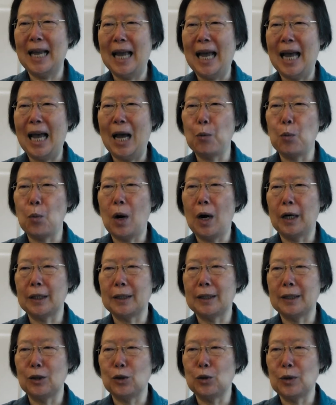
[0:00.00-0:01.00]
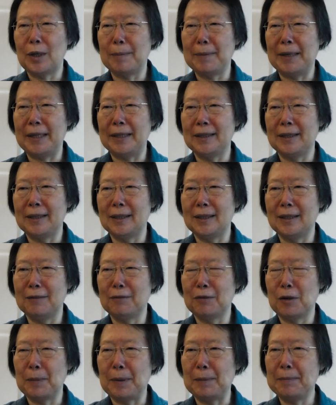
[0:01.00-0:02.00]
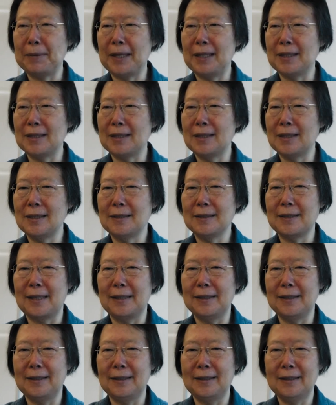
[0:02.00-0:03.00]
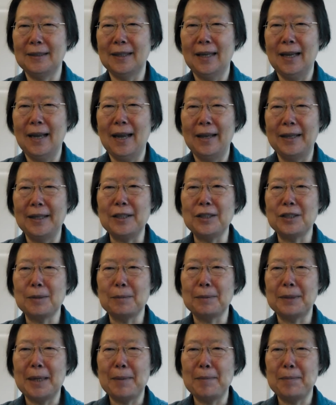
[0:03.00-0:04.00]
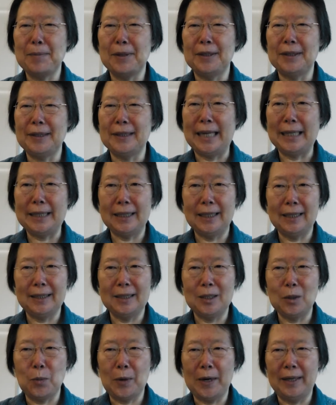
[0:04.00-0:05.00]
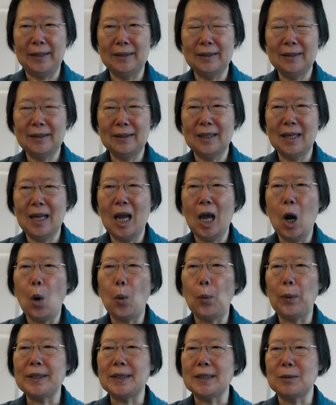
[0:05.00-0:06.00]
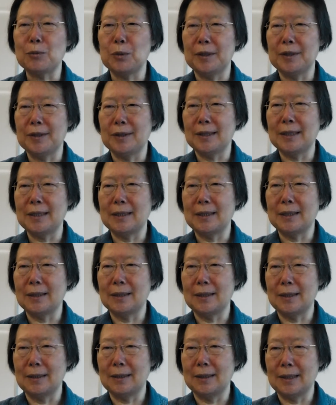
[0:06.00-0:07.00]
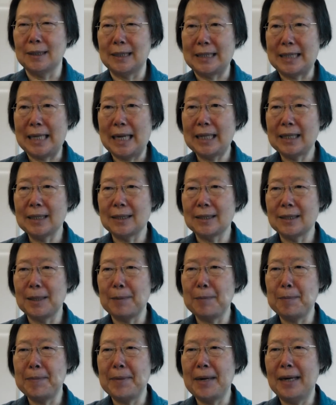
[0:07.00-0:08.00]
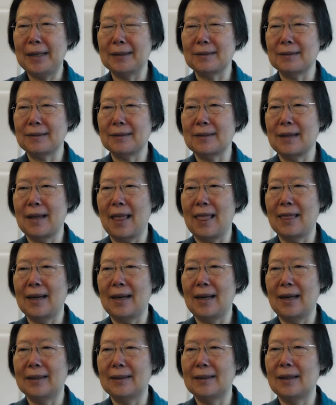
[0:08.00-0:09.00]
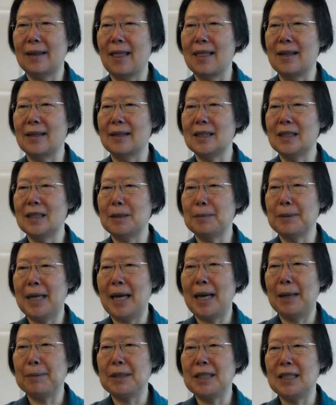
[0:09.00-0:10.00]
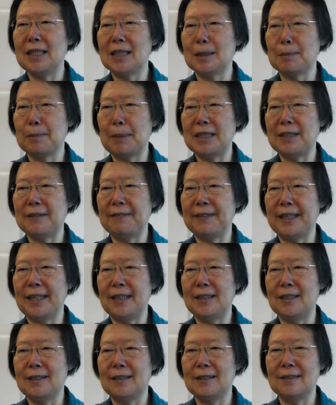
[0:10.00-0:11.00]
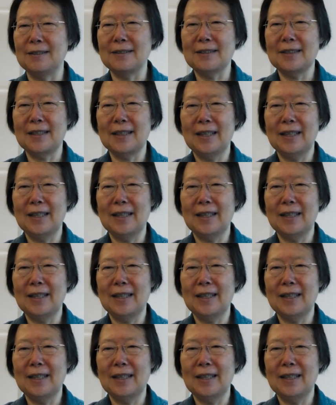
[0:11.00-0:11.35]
I walked into MIT for my PhD study in September 1981, which was the exact same month that the TCP/IP specifications,